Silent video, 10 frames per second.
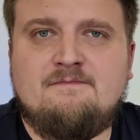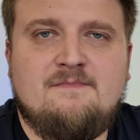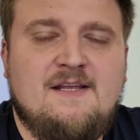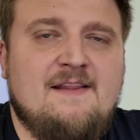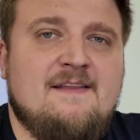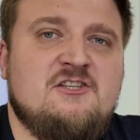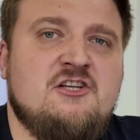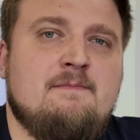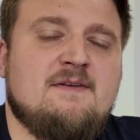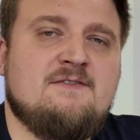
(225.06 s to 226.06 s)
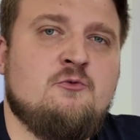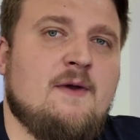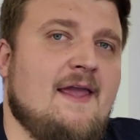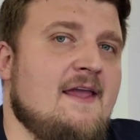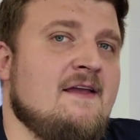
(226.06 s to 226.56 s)
in the cheapest
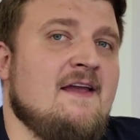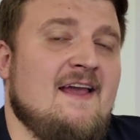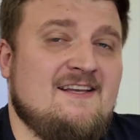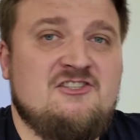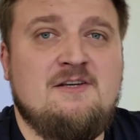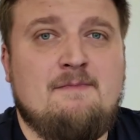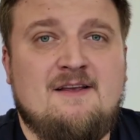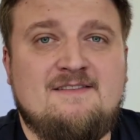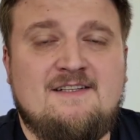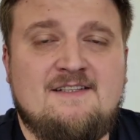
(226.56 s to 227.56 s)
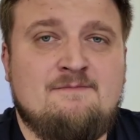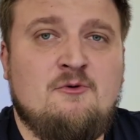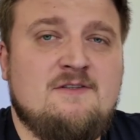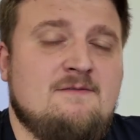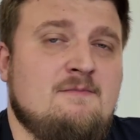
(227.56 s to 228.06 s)
way, as cheap as it is
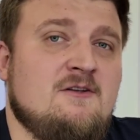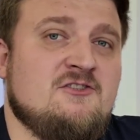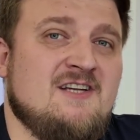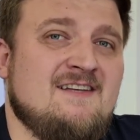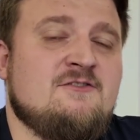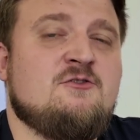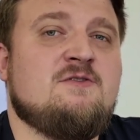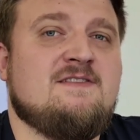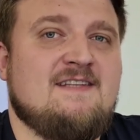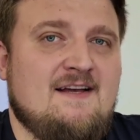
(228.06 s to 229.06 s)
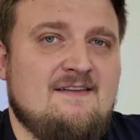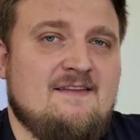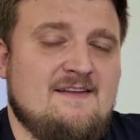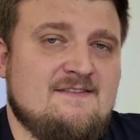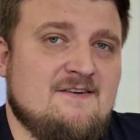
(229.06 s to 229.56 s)
possible, just to sell
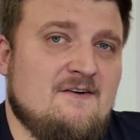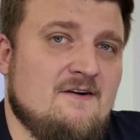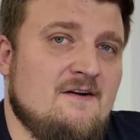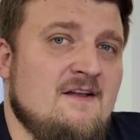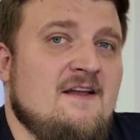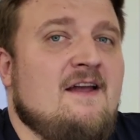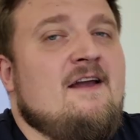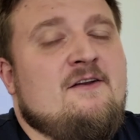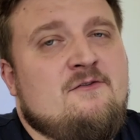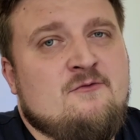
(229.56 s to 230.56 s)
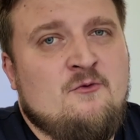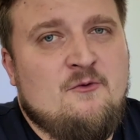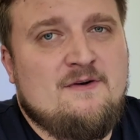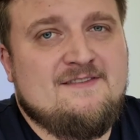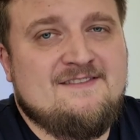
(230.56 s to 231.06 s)
this car. And of
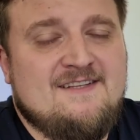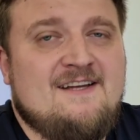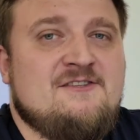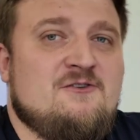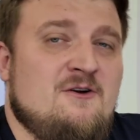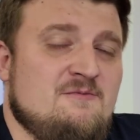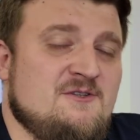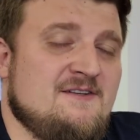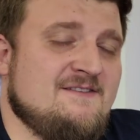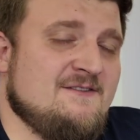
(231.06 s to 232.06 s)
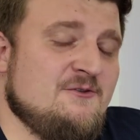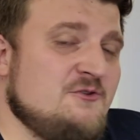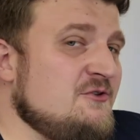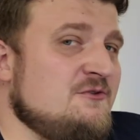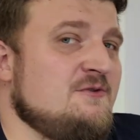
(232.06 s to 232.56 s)
course, such options you
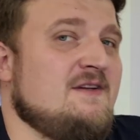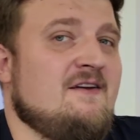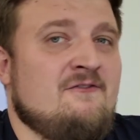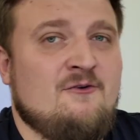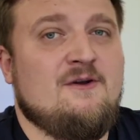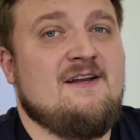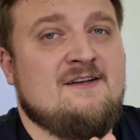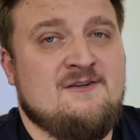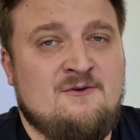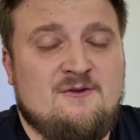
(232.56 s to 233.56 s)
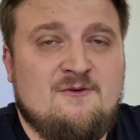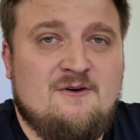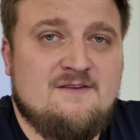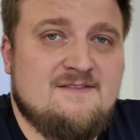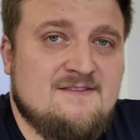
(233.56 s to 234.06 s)
should avoid at all
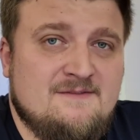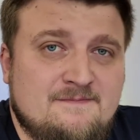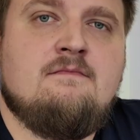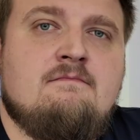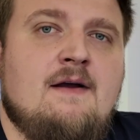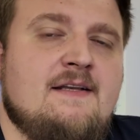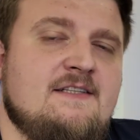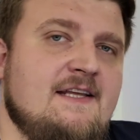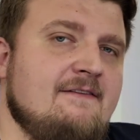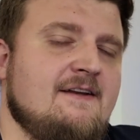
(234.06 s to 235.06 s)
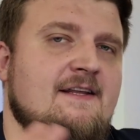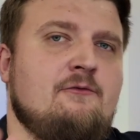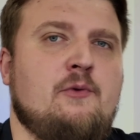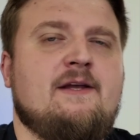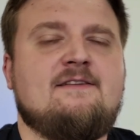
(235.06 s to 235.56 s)
costs. But even if
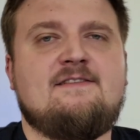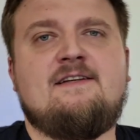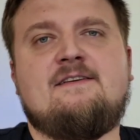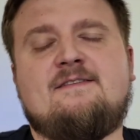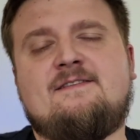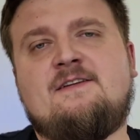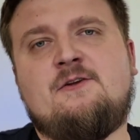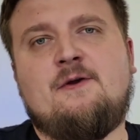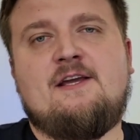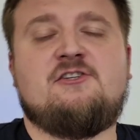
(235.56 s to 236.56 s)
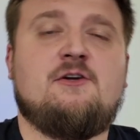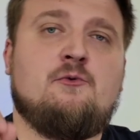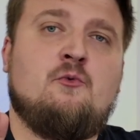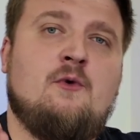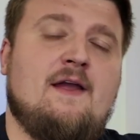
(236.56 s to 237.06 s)
we consider the
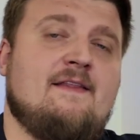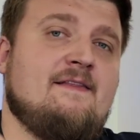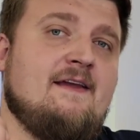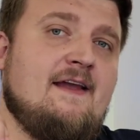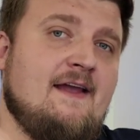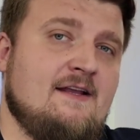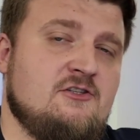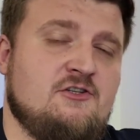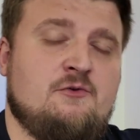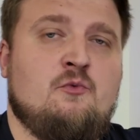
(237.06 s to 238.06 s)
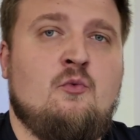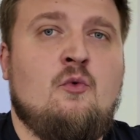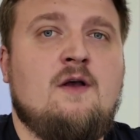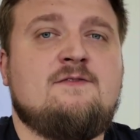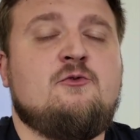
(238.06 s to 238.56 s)
situation when the engine
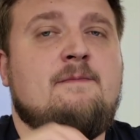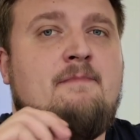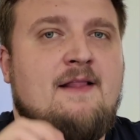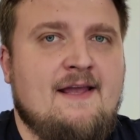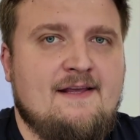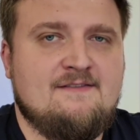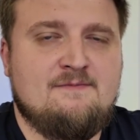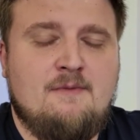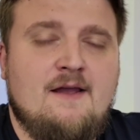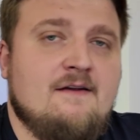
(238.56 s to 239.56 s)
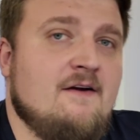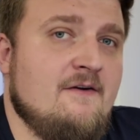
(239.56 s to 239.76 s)
was replaced by car